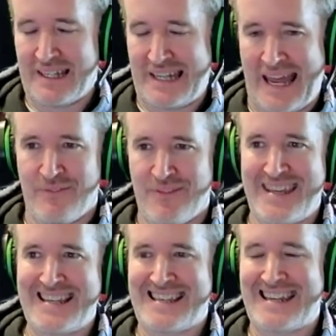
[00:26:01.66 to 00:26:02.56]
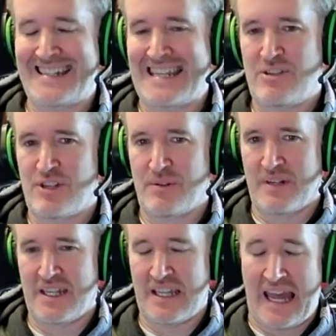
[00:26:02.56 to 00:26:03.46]
to have things they need
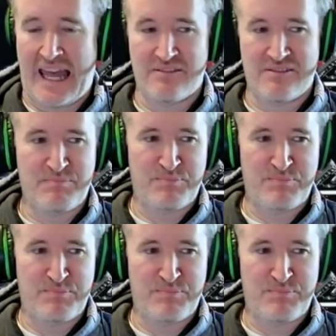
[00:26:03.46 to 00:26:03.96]
doing, and